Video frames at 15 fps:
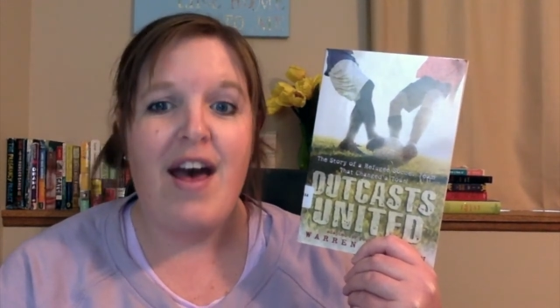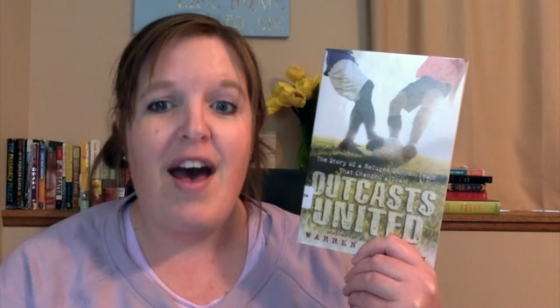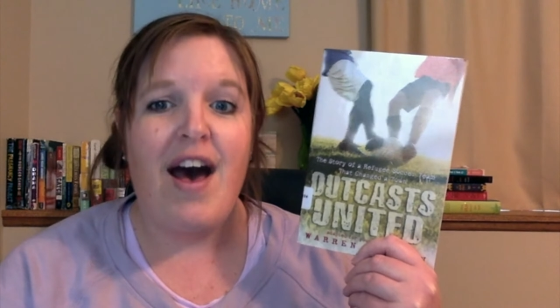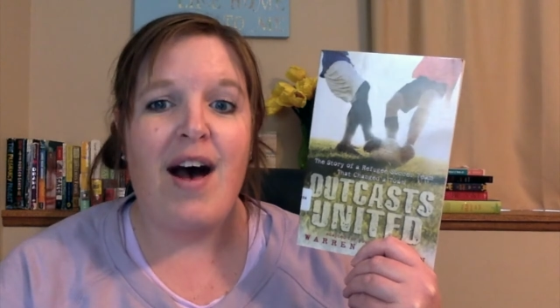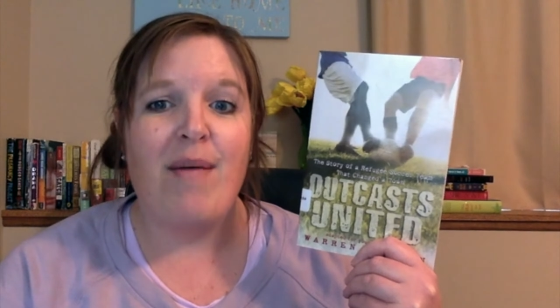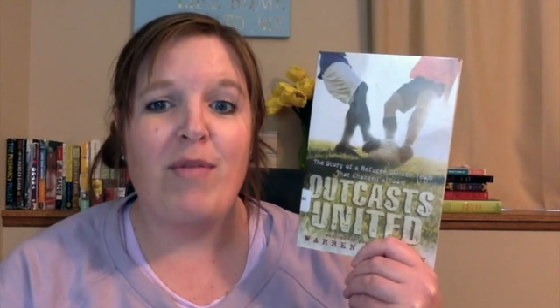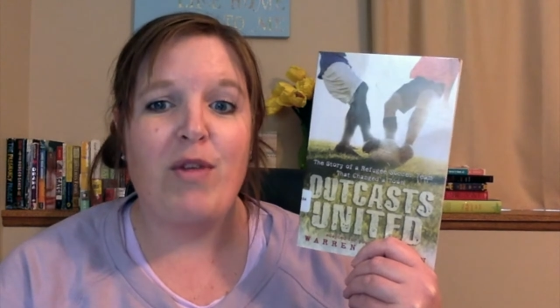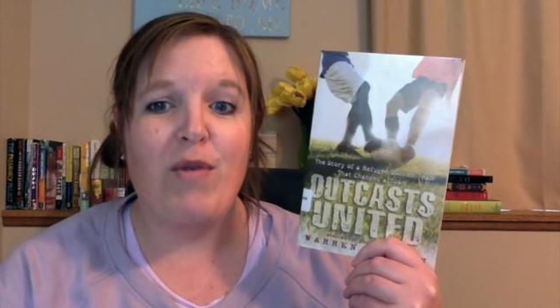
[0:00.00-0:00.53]

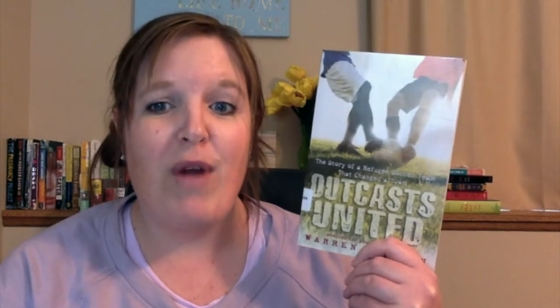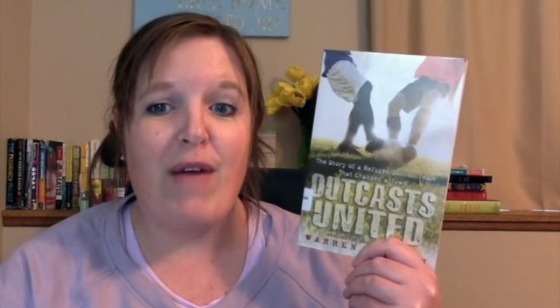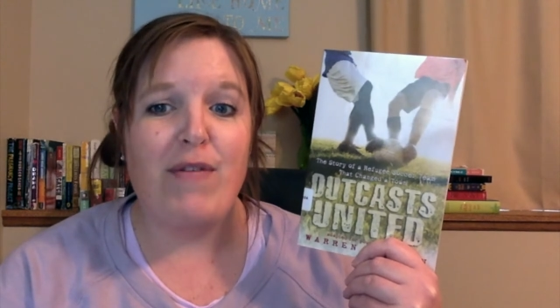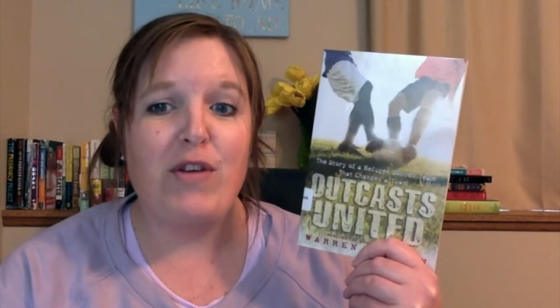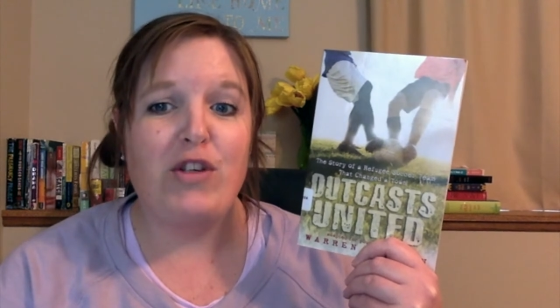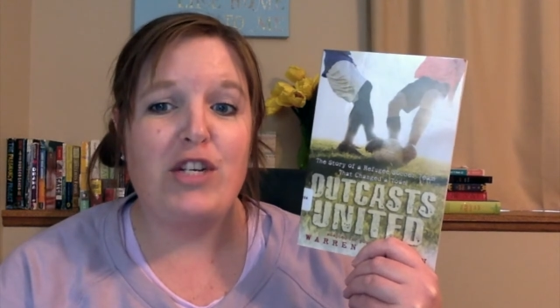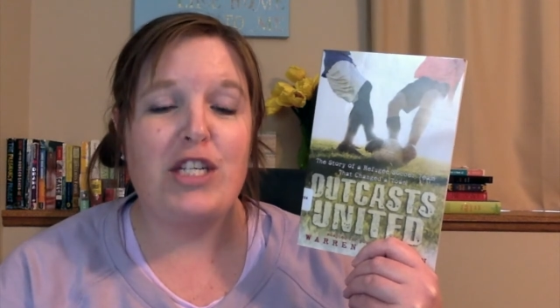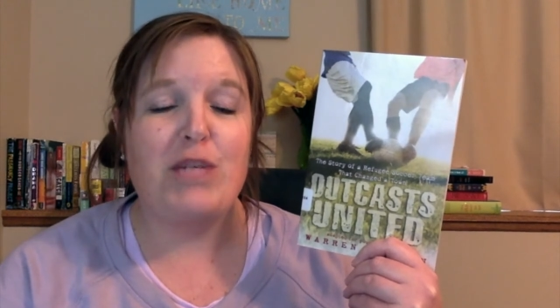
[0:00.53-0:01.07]
Um, the
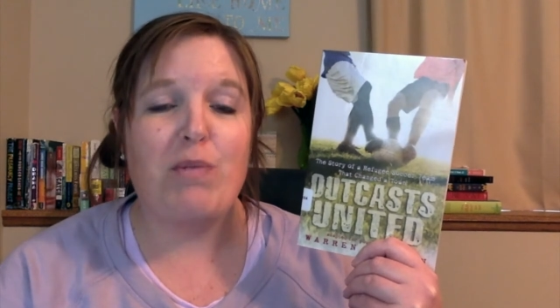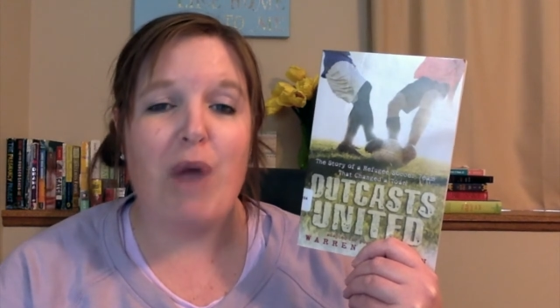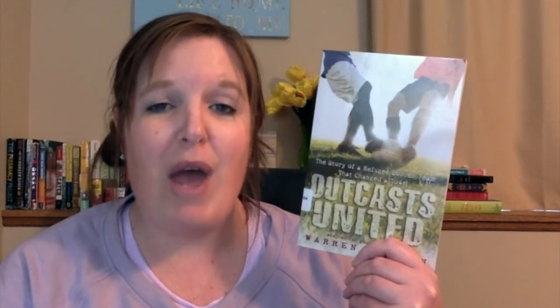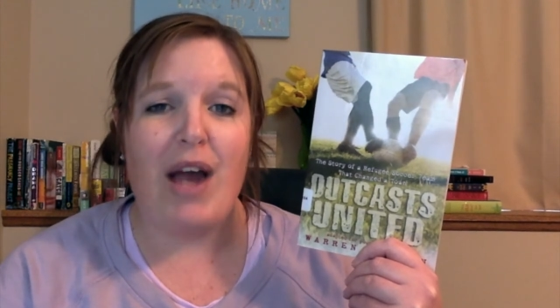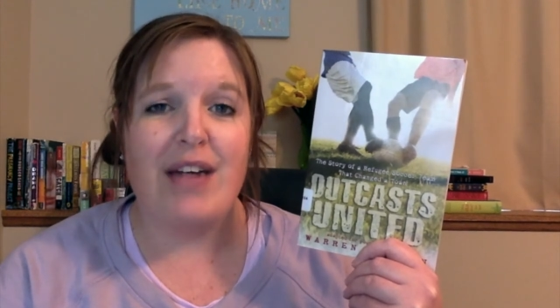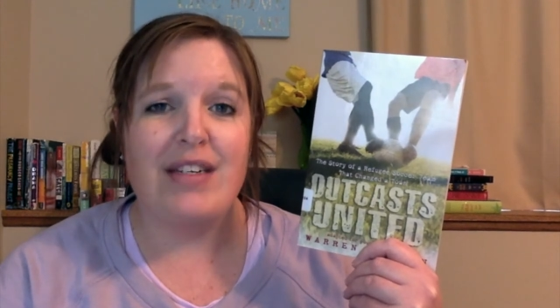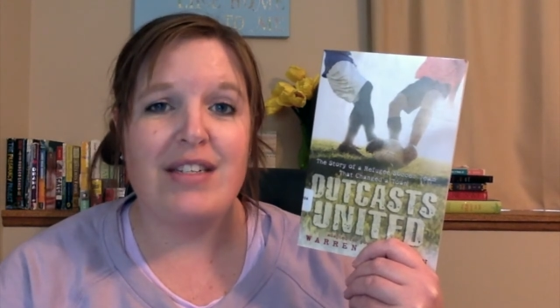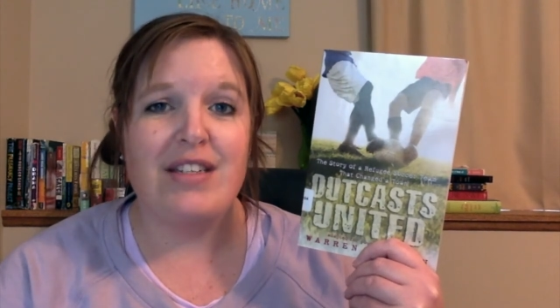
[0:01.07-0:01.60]
refugees
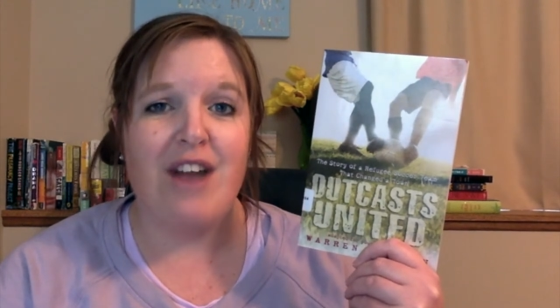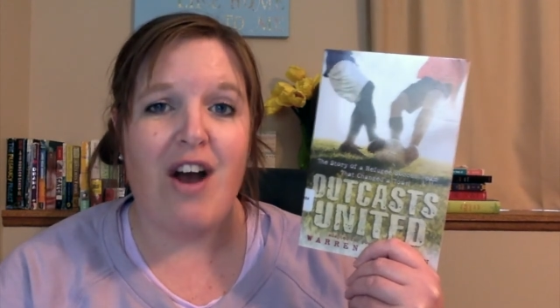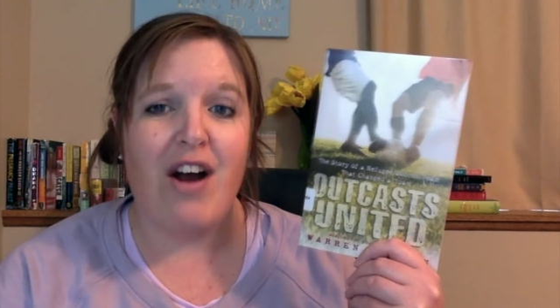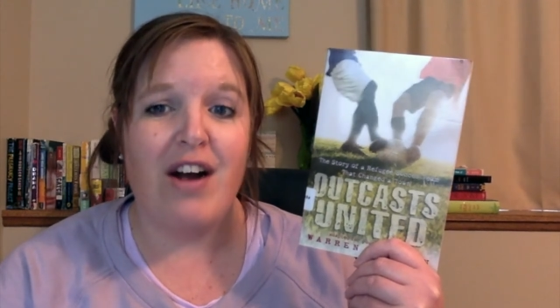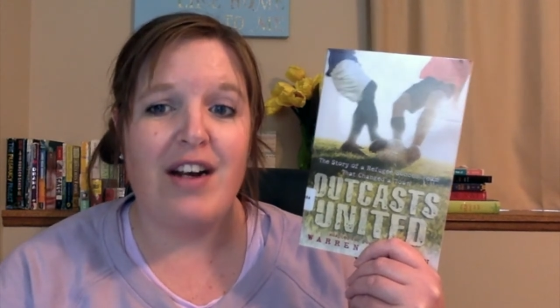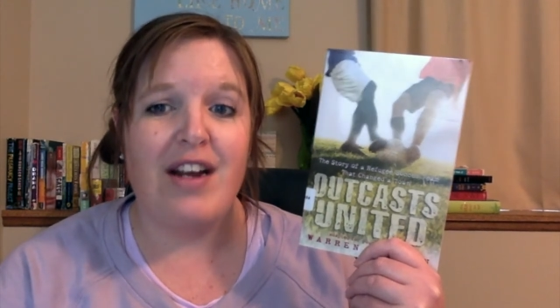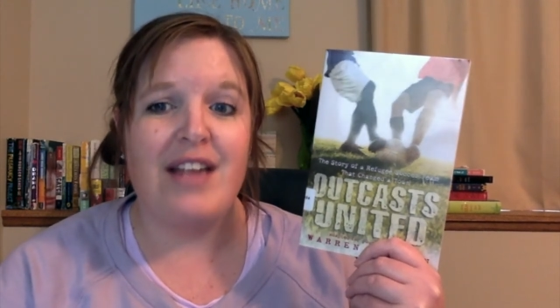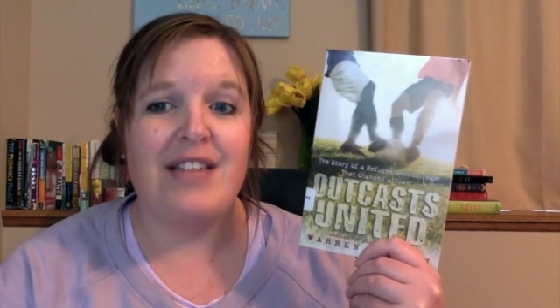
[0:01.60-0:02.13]
practiced
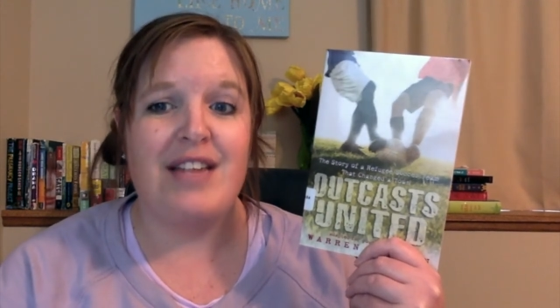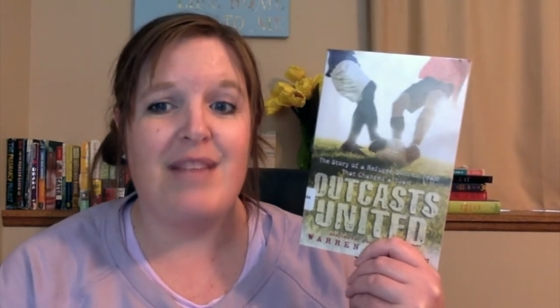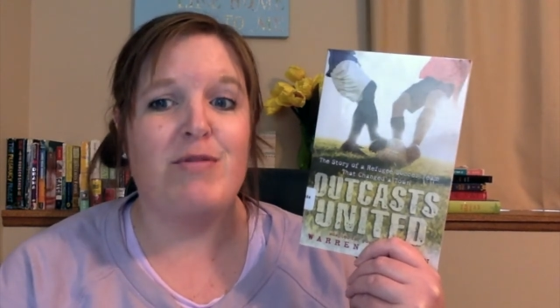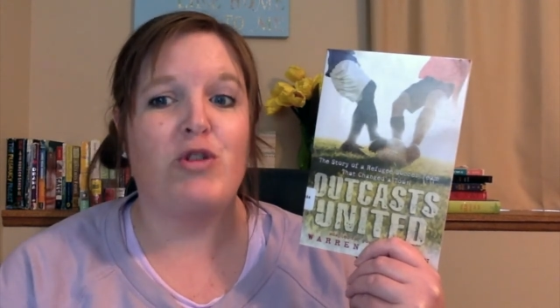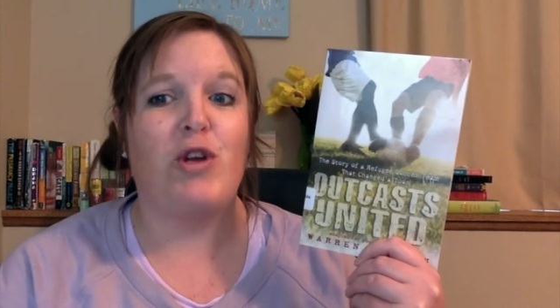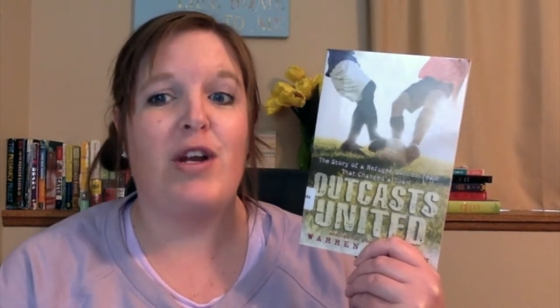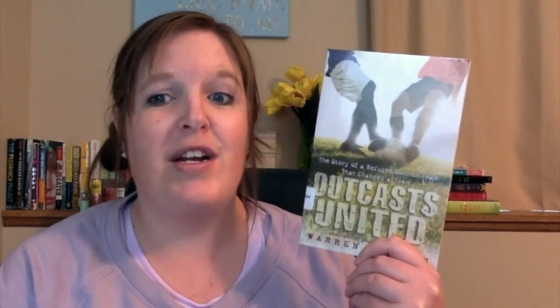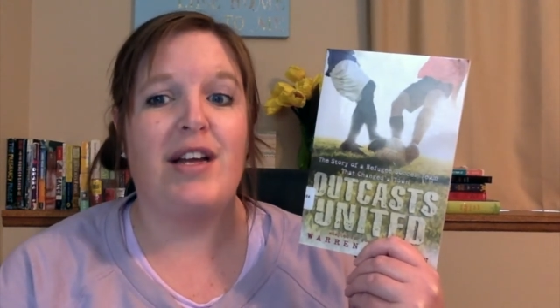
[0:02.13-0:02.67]
hard and
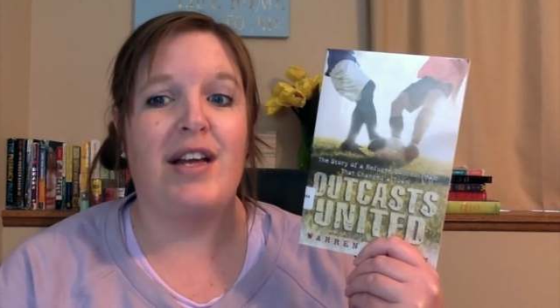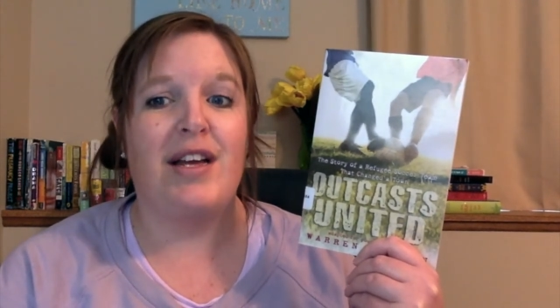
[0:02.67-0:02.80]
demonstrated